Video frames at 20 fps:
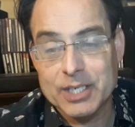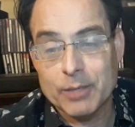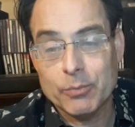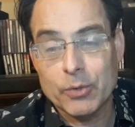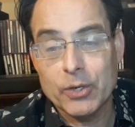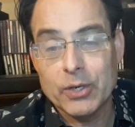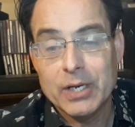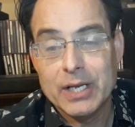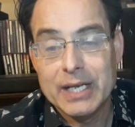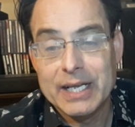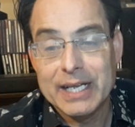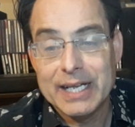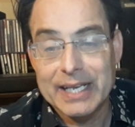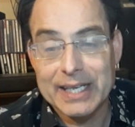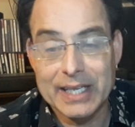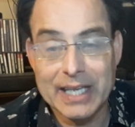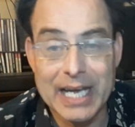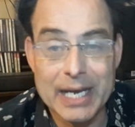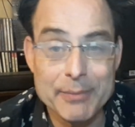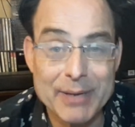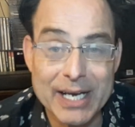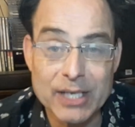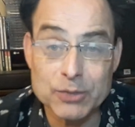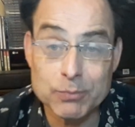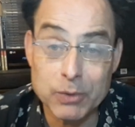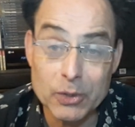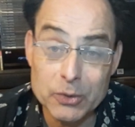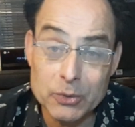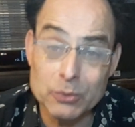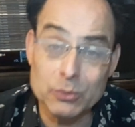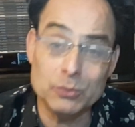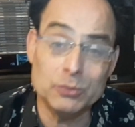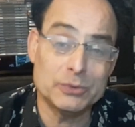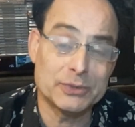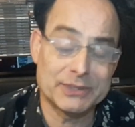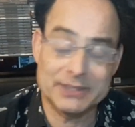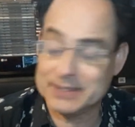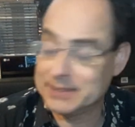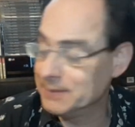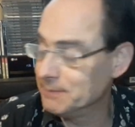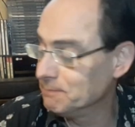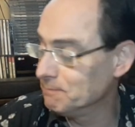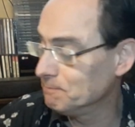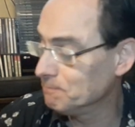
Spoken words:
number, Limehouse Blues.